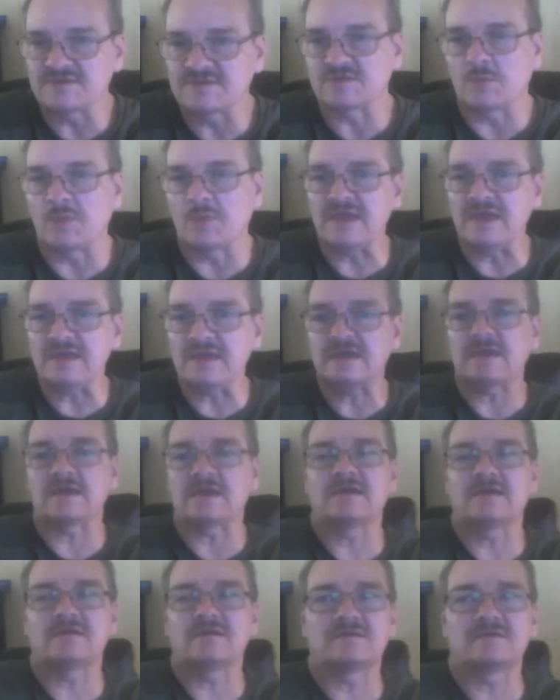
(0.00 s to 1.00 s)
peak
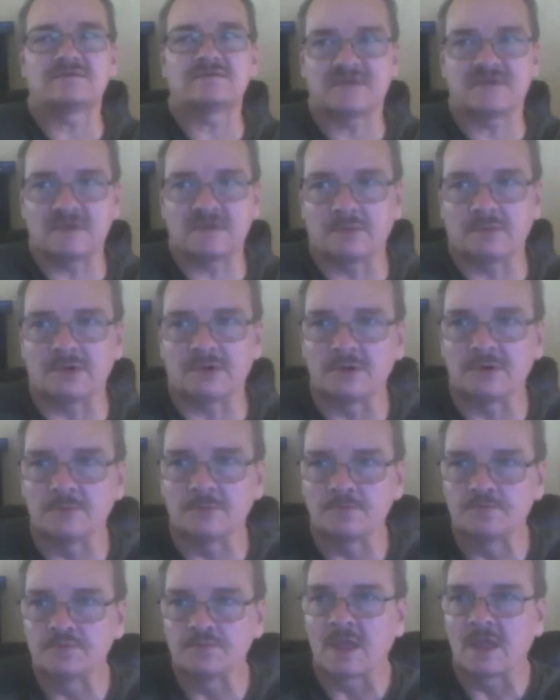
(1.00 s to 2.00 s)
in December,
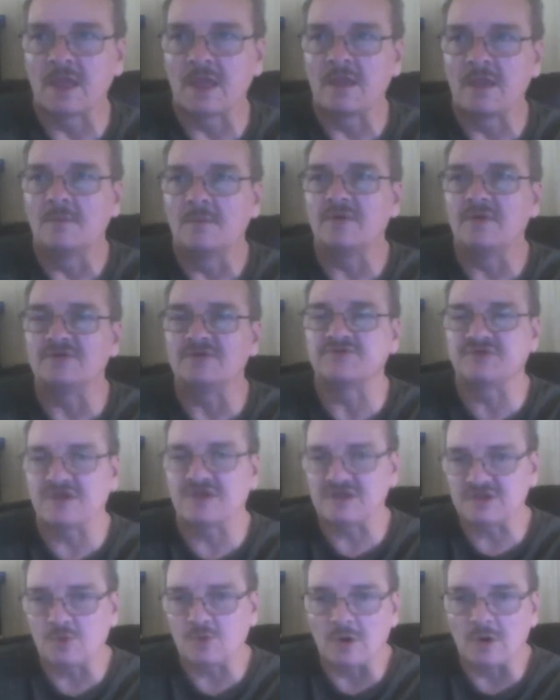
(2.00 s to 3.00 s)
but
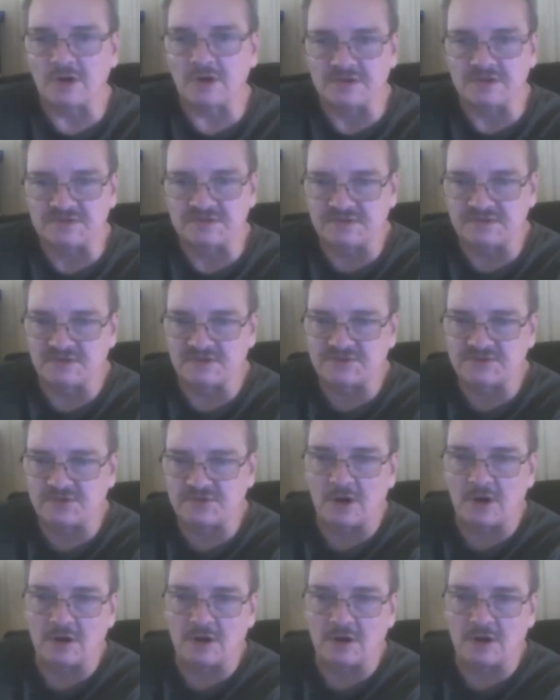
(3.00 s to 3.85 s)
January is still strong.